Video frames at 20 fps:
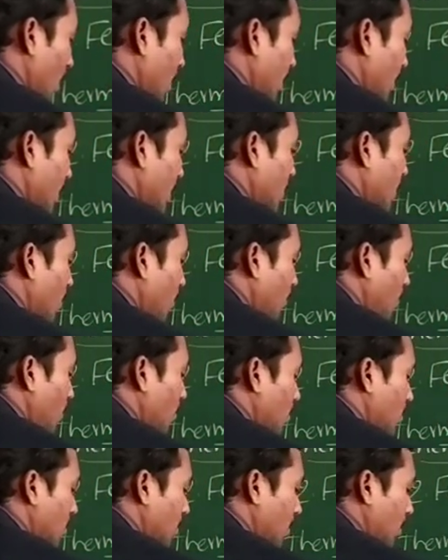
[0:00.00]

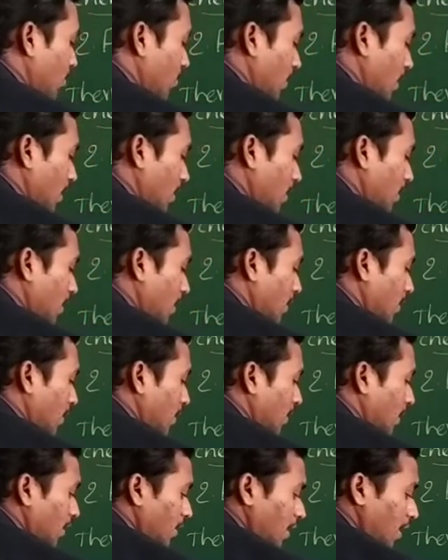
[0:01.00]
Decomposition of lead
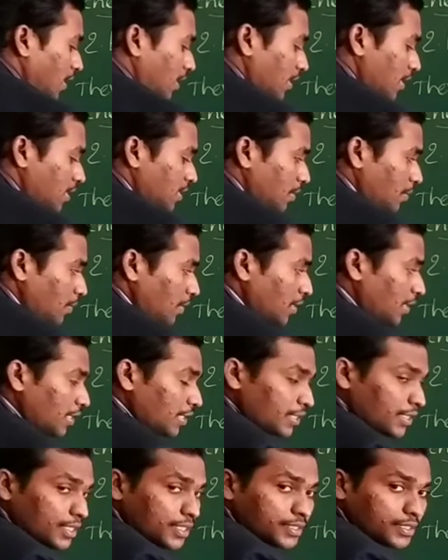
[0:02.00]
nitrate. Here delta symbol
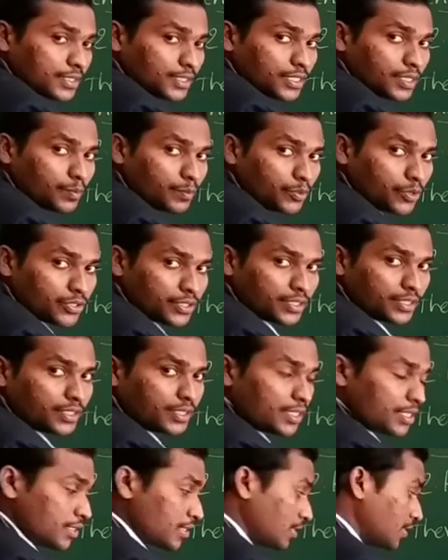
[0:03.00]
indicates decomposition
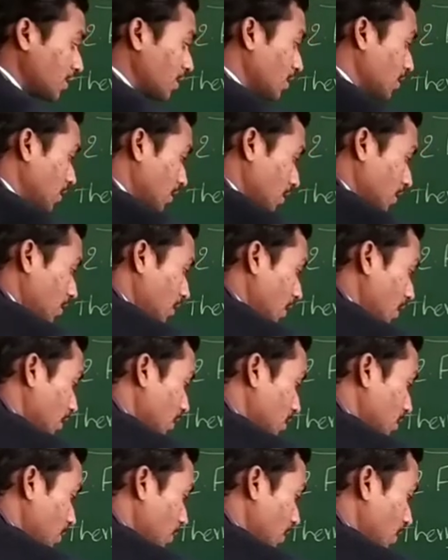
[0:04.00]
reaction.
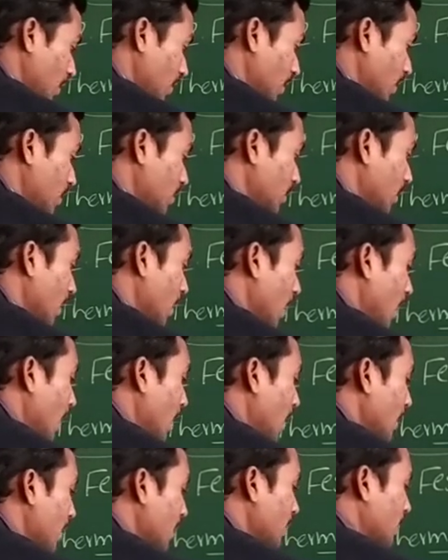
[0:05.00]
Delta symbol
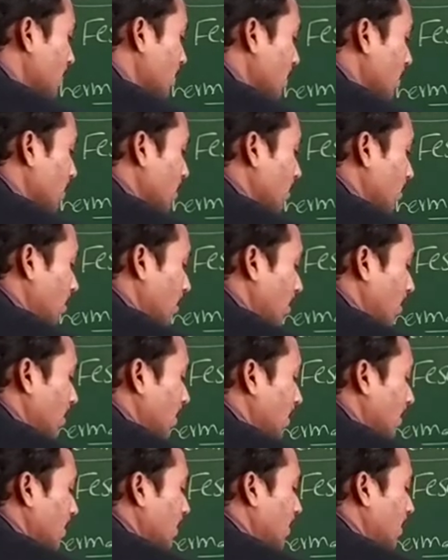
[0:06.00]
indicates heat children
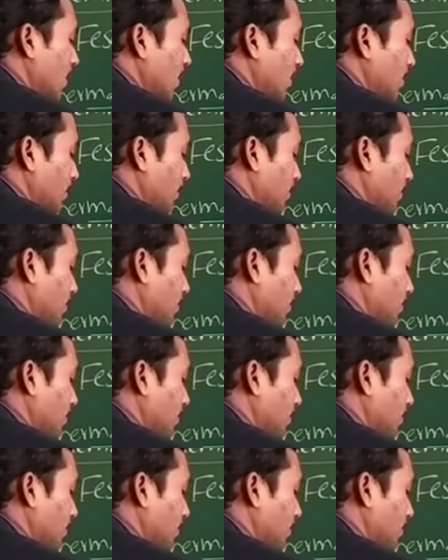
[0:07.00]
on heating.